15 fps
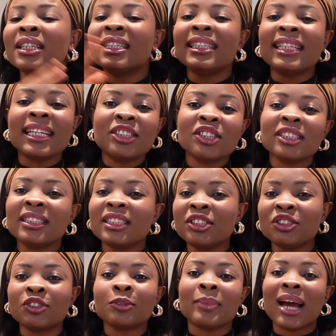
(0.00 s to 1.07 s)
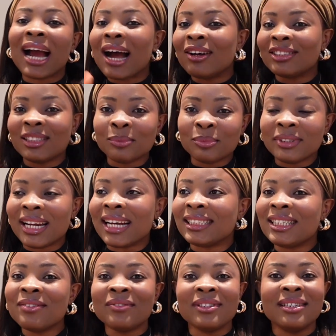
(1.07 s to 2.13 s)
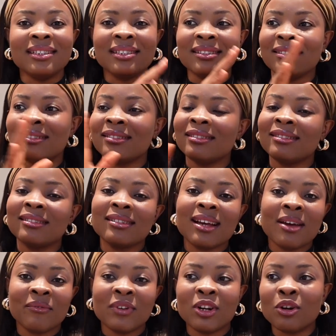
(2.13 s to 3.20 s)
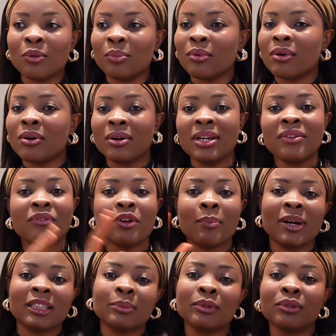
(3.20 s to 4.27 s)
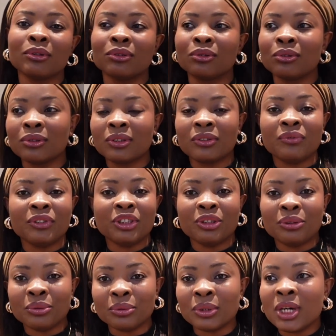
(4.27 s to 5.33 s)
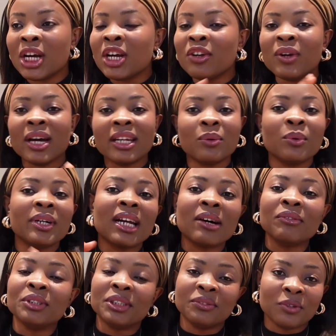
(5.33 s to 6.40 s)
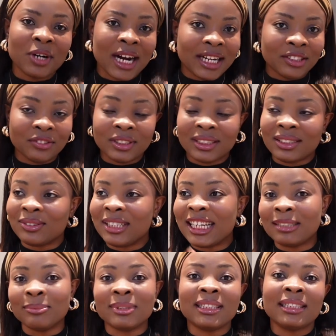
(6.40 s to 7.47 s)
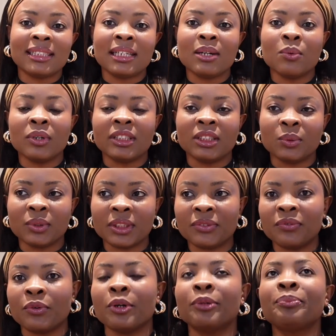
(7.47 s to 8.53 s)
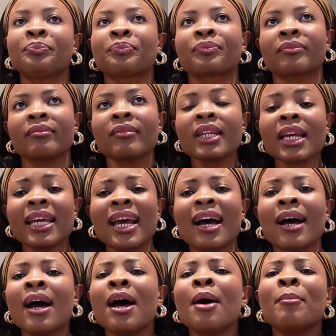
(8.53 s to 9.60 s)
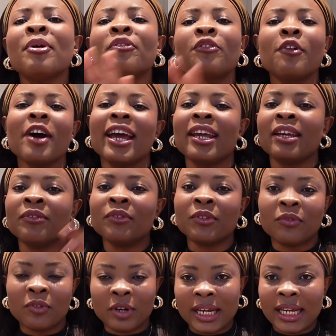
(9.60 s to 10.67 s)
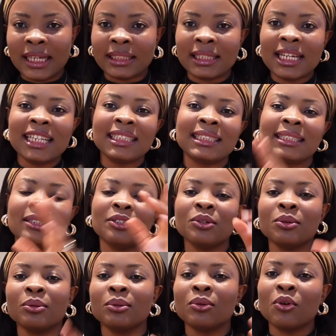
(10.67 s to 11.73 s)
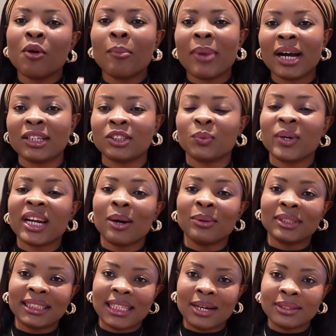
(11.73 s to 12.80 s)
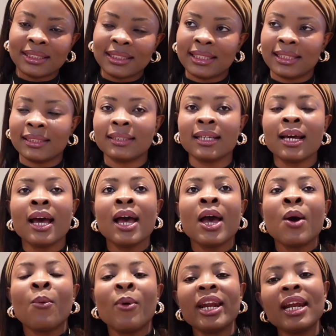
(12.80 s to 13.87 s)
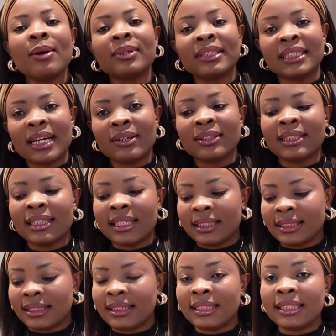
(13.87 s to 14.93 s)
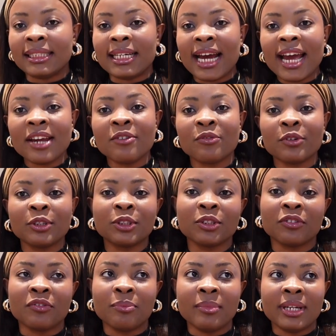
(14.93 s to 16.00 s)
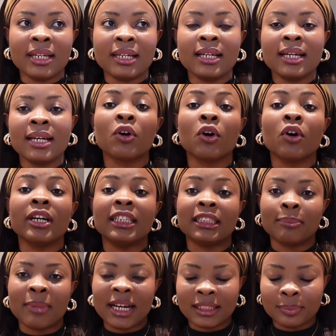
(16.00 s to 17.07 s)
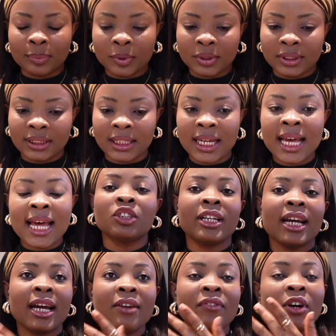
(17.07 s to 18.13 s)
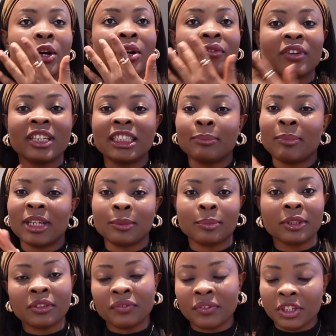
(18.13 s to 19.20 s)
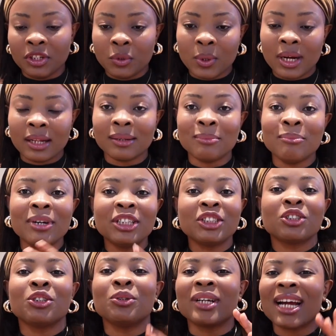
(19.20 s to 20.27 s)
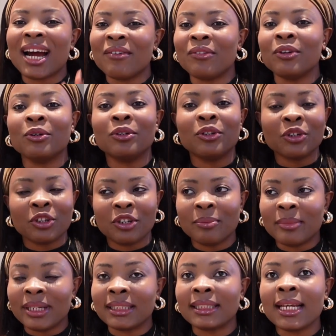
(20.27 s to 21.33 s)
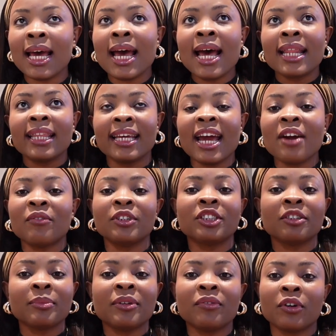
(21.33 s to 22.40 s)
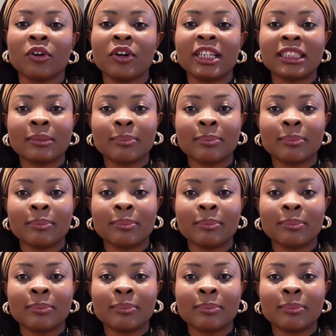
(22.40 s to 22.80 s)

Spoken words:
they just need you to be accountable, that if the envelope or if your passport does not reach you, you are the one that wrote the wrong address. So that's basically what it was for. Yeah, before I even forget, let's, you know, go back to when I was downstairs. When I was downstairs, the guy in front of me forgot his passport. So yeah, if you're going for this passport renewal, make sure you carry your documents. The guy in front of me forgot his